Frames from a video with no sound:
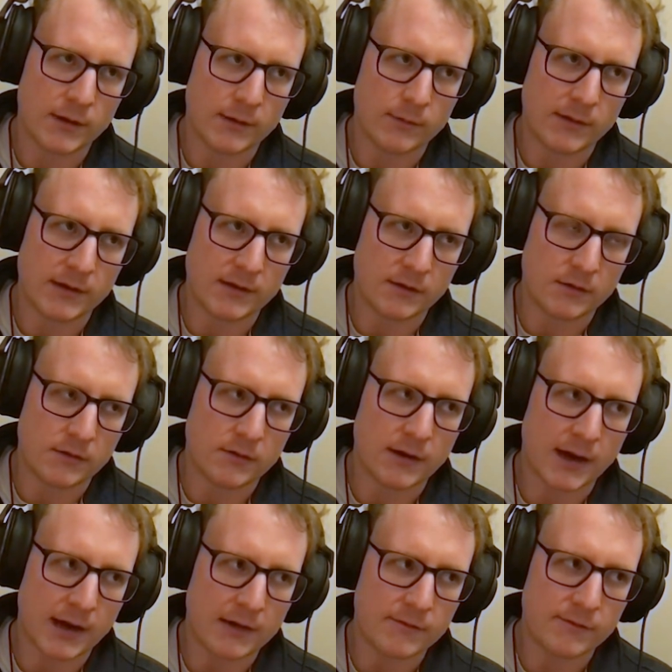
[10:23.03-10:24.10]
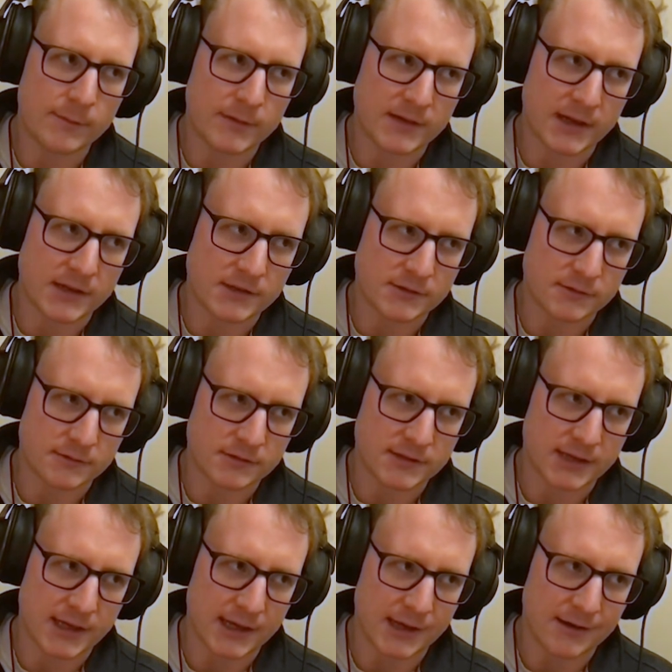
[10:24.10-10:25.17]
we do have potential
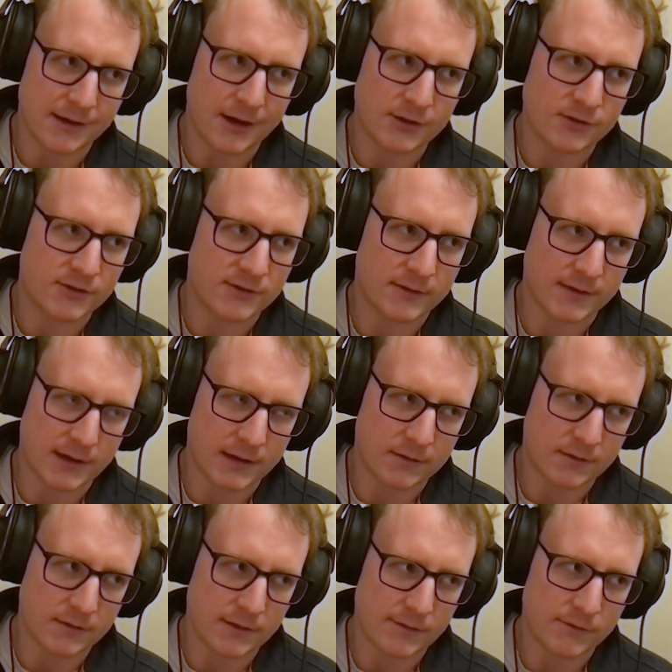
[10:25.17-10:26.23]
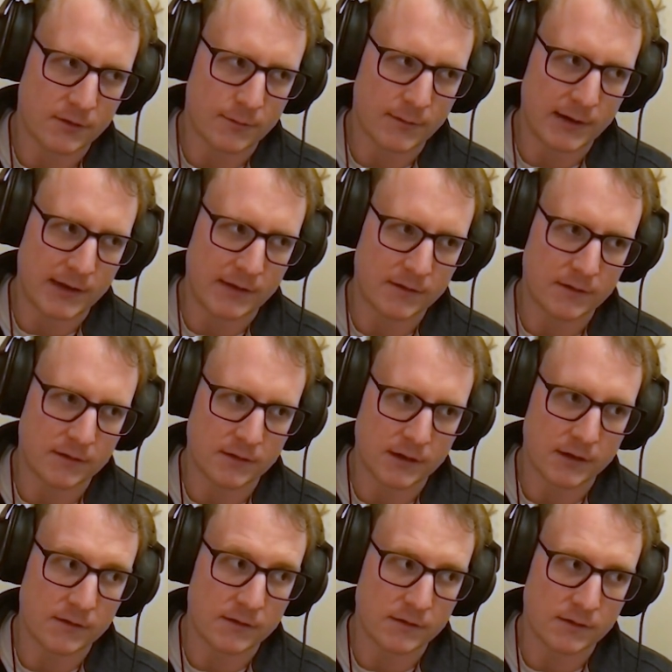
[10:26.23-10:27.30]
to hit hundreds of thousands, if not millions of
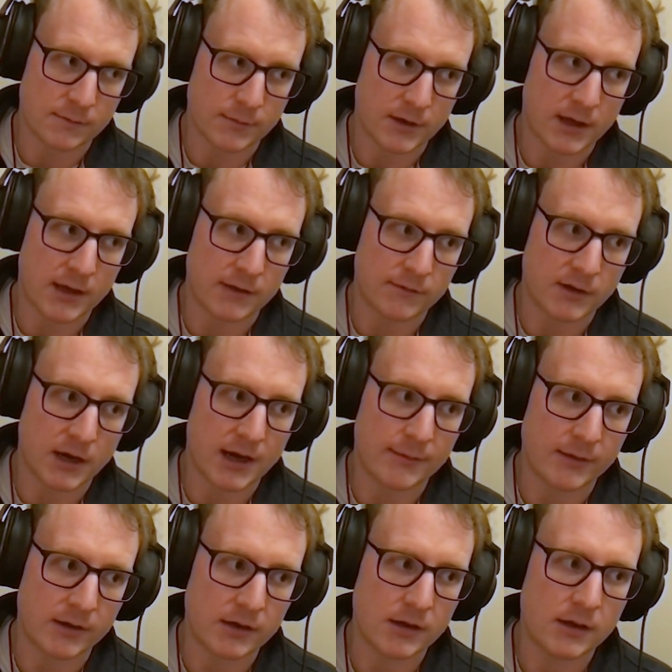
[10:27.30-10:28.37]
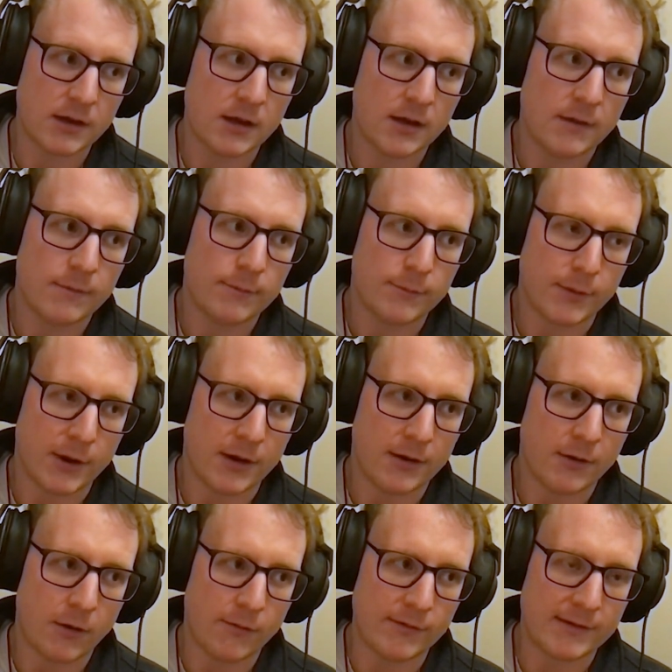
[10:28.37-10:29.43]
tons of supply of carbon. But
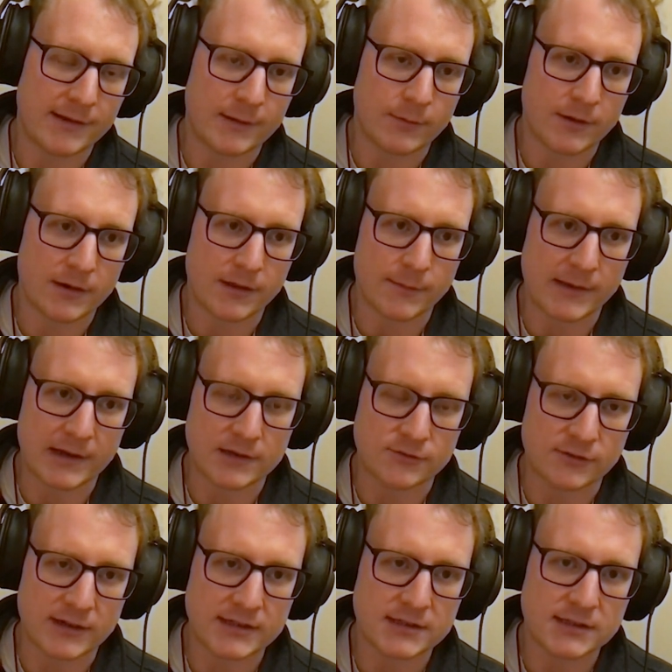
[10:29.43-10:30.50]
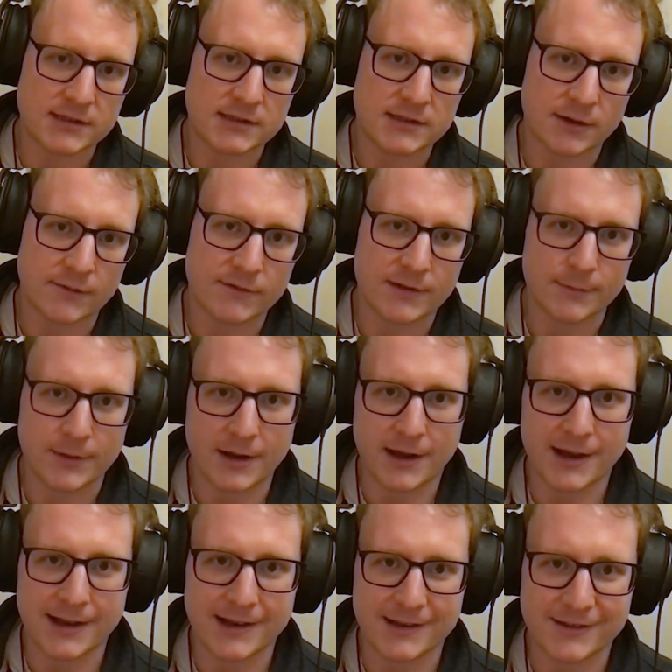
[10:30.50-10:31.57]
obviously one of the biggest risks of
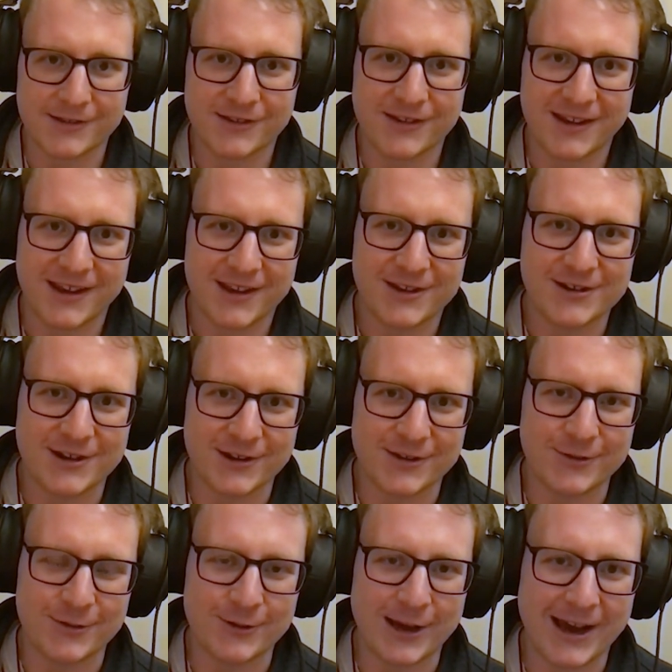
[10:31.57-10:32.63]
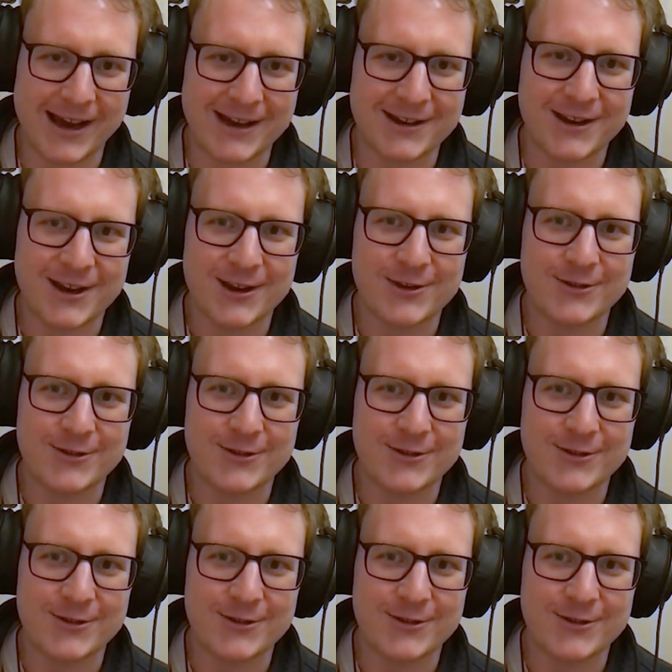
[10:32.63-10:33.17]
supply is, you know, you can